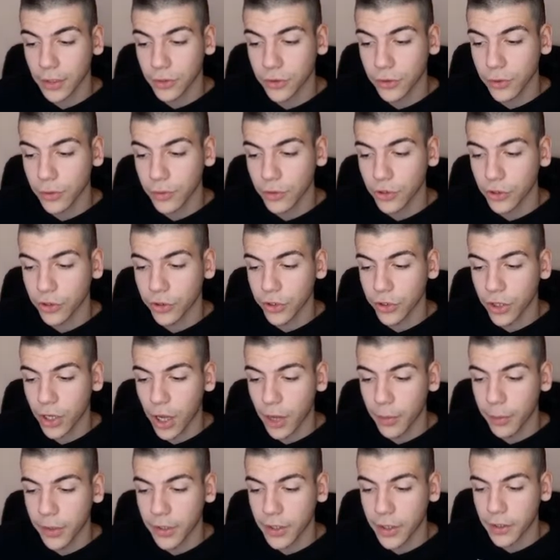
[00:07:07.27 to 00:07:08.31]
So you will just
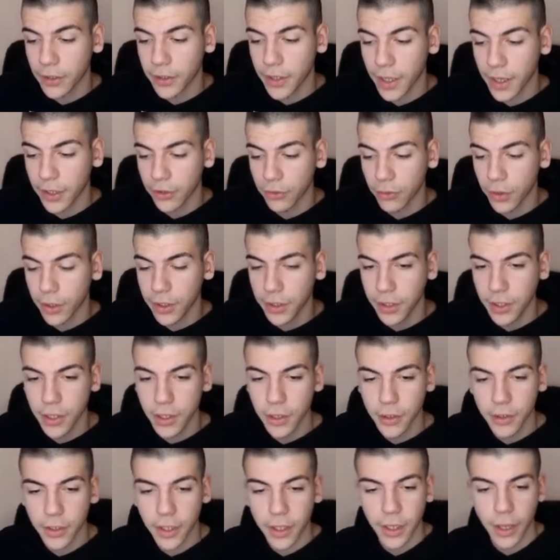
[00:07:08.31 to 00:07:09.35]
copy their tags right
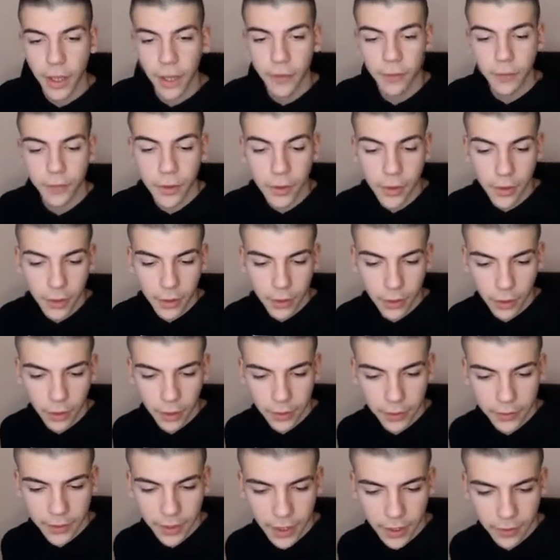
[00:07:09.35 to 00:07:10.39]
here. They have
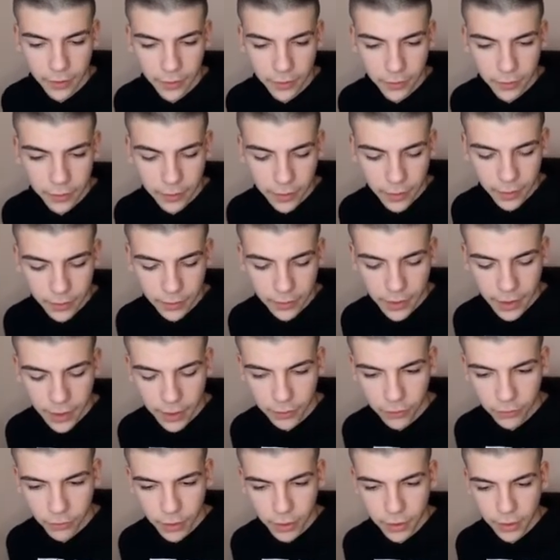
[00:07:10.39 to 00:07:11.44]
like 10
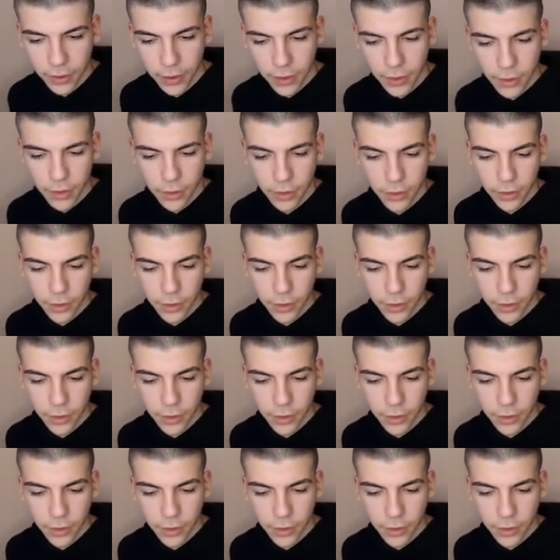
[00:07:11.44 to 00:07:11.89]
tags right here,